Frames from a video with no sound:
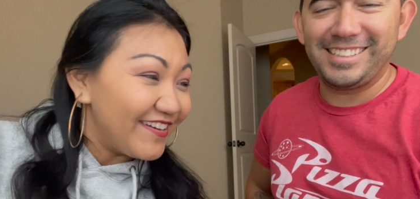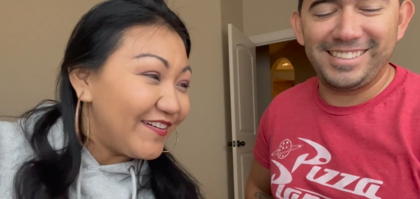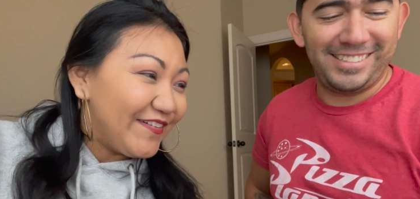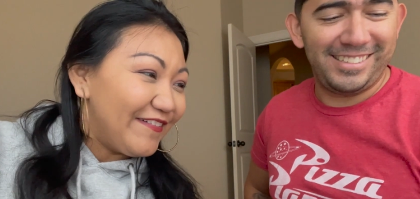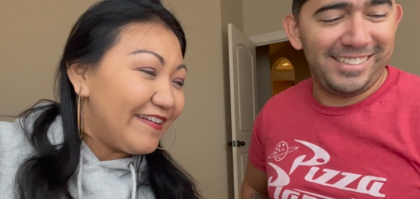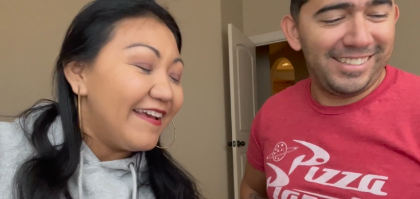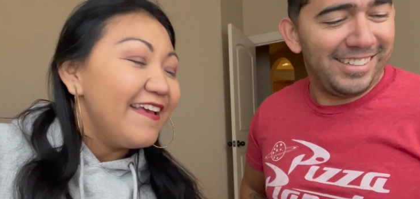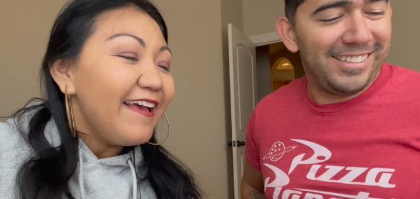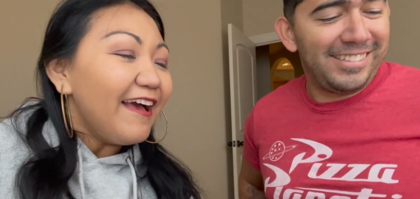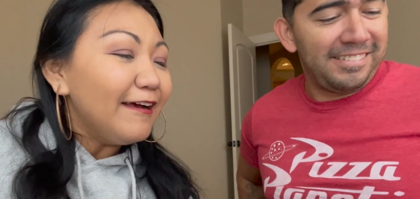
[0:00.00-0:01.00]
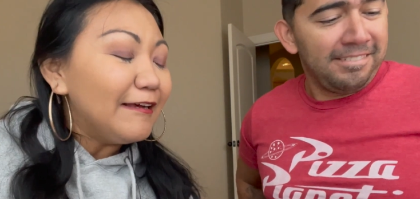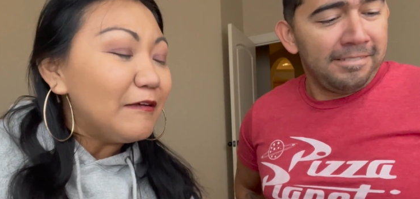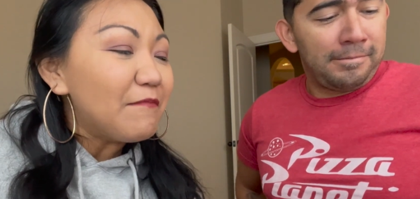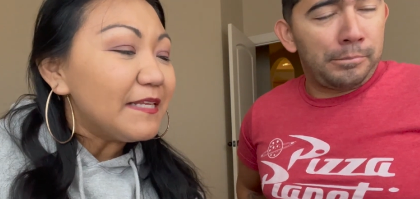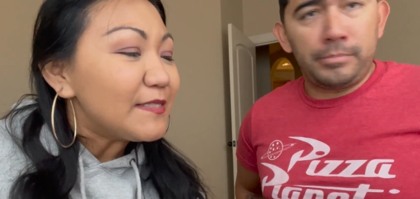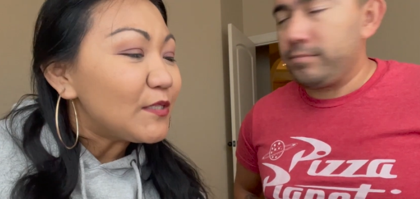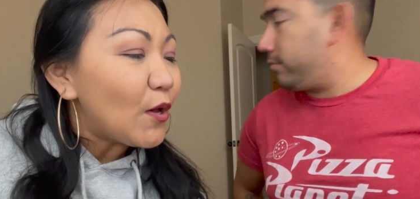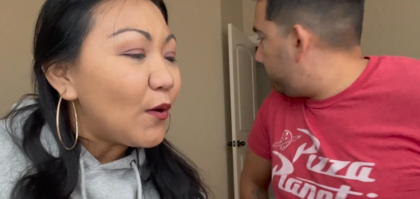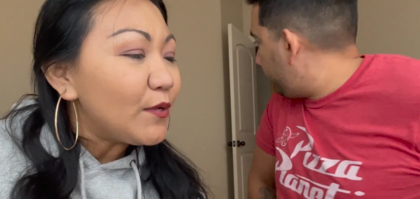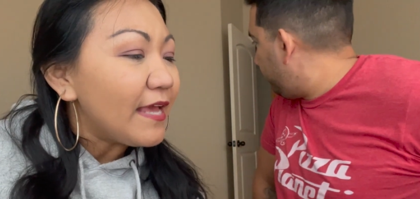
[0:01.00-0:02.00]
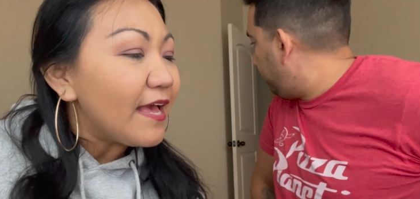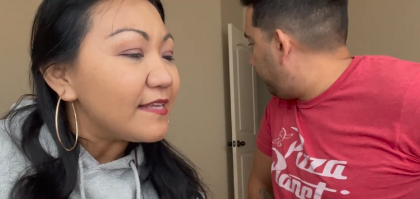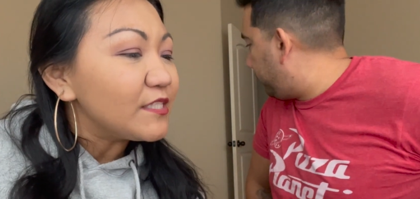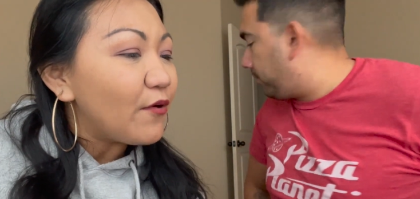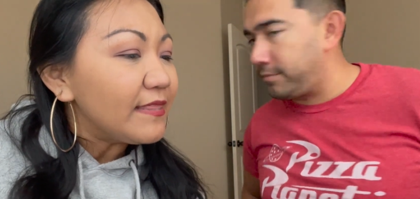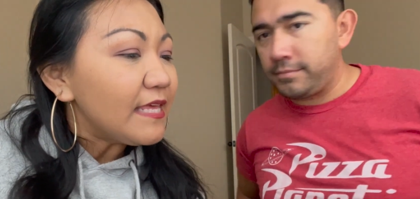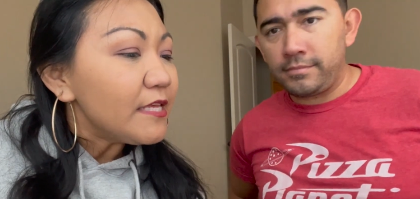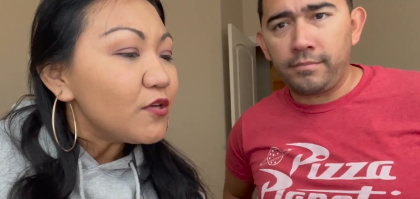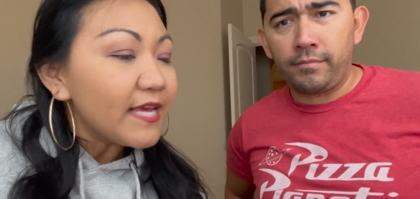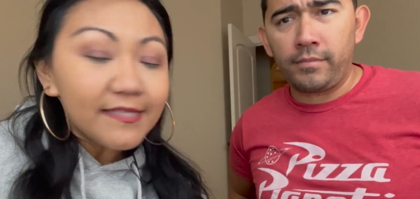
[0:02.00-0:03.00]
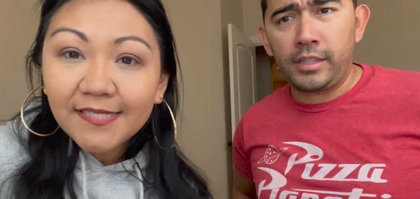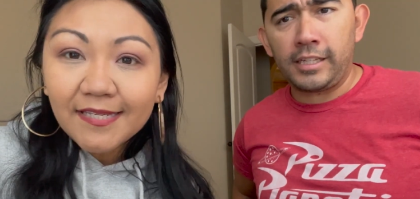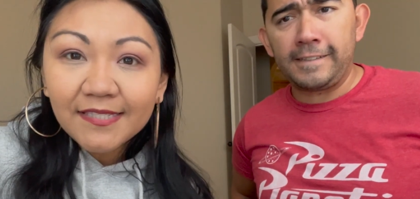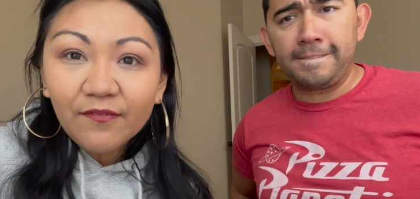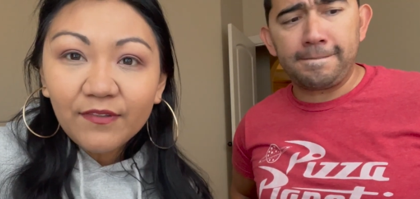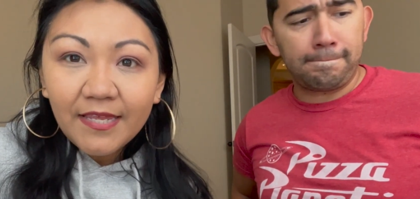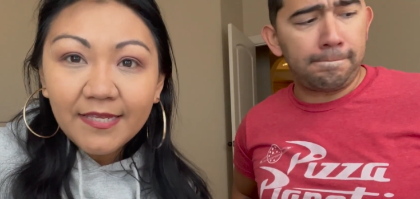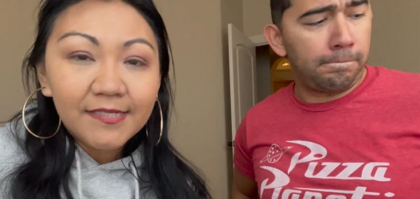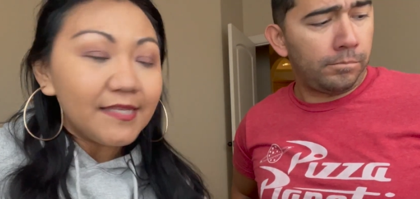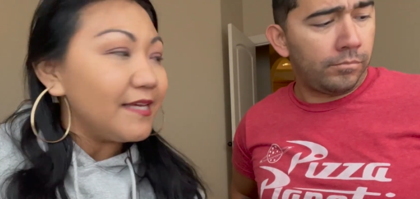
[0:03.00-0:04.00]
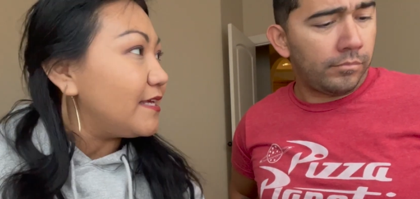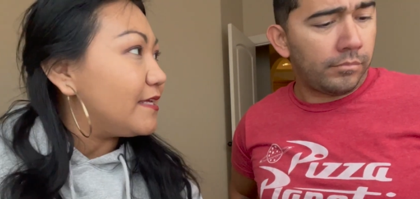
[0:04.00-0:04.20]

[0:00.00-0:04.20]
Speaker 1: code. So yeah, so I think you get 6 of these a